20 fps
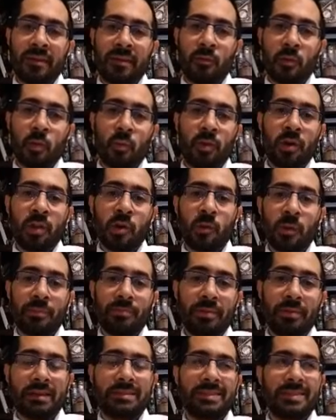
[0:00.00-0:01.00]
If we wonder
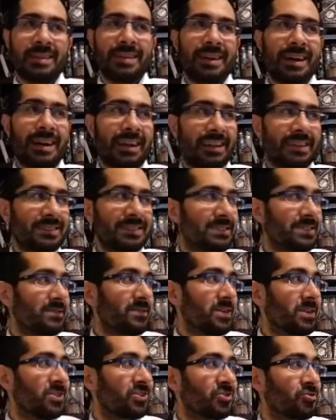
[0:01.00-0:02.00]
what blessing God is, it's
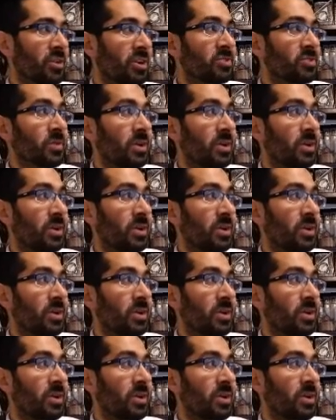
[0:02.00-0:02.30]
very strange.